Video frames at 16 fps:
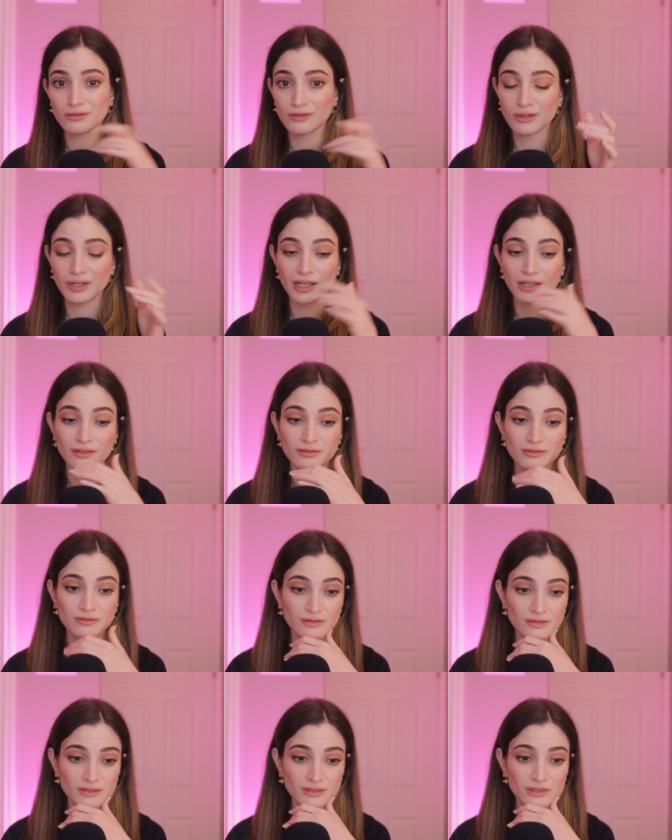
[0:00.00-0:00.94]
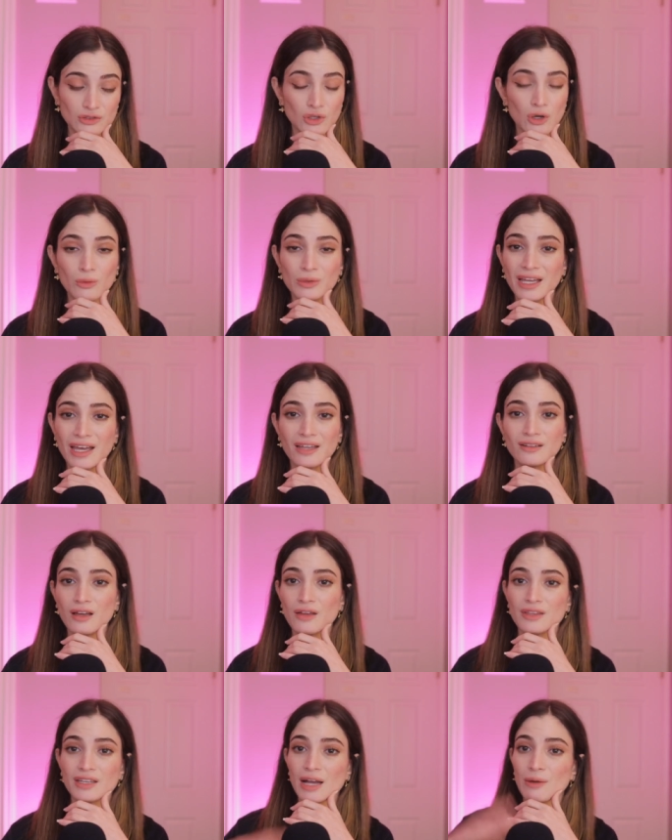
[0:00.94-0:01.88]
Okay? No, not
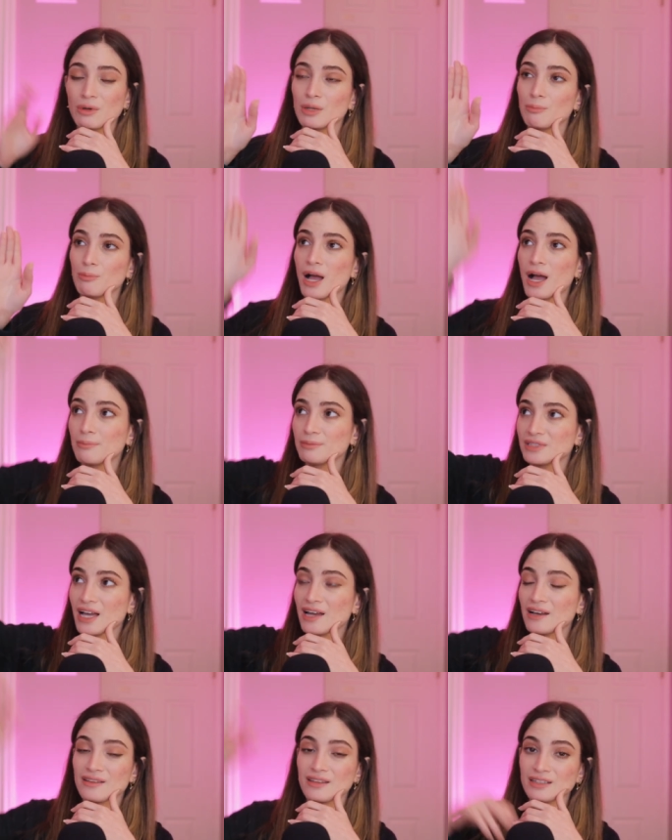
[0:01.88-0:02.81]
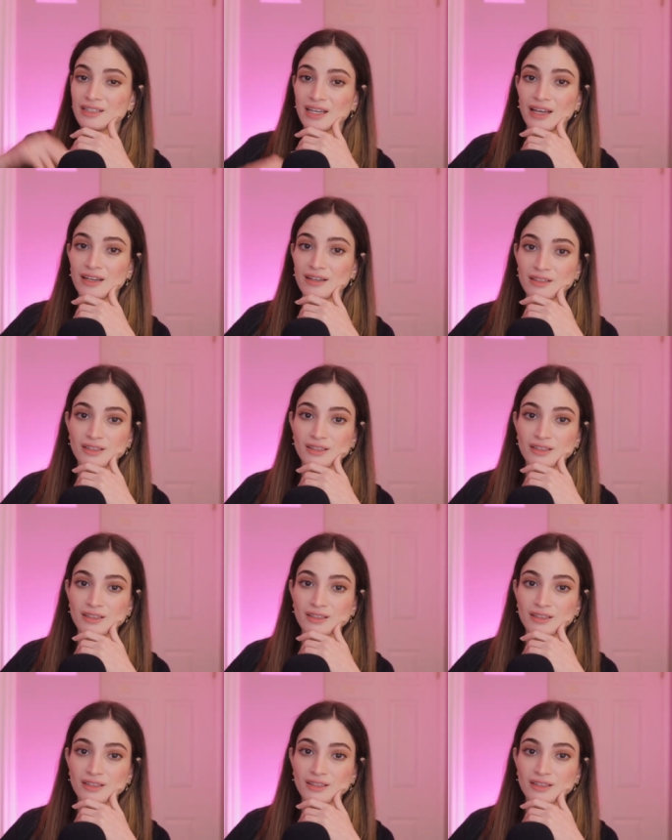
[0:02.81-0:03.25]
nothing. I would have popped out of the net